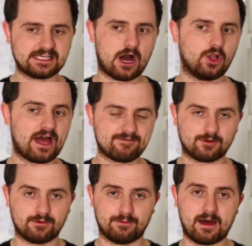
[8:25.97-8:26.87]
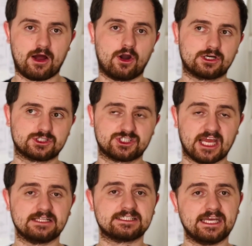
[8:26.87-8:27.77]
All I have to, our
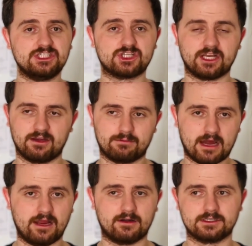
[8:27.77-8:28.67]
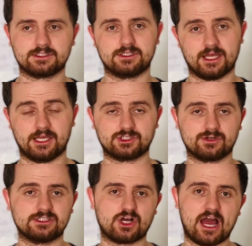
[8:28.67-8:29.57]
sales agent in Ryder's, my
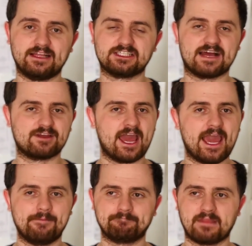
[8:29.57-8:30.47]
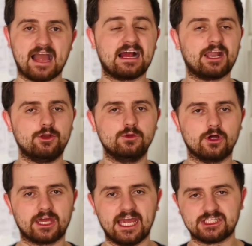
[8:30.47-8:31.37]
insurance, I just had to, hey, I got a new
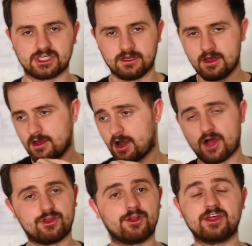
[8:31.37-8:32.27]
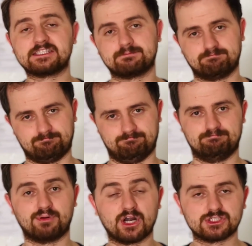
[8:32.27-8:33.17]
location under this
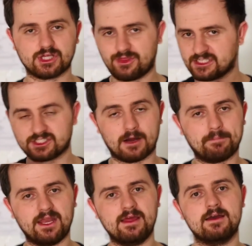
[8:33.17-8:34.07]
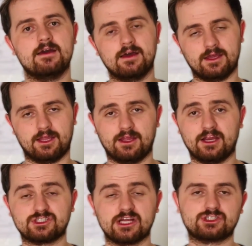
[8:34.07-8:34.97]
person, this company,
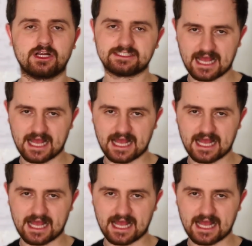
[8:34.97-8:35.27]
here's the insurance.